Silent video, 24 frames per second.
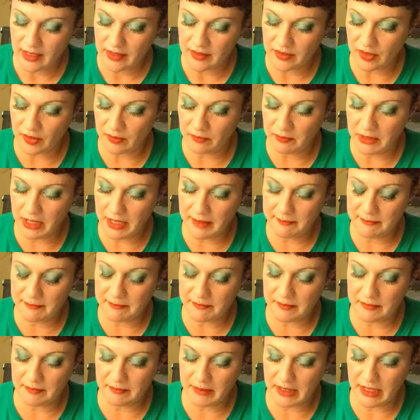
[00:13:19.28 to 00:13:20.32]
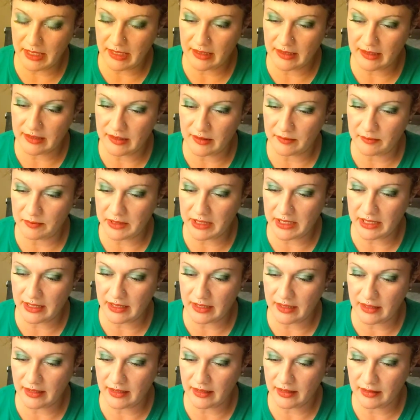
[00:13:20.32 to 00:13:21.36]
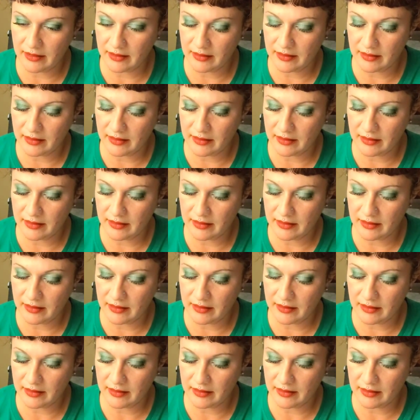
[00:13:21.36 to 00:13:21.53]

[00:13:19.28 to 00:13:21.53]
There may need to be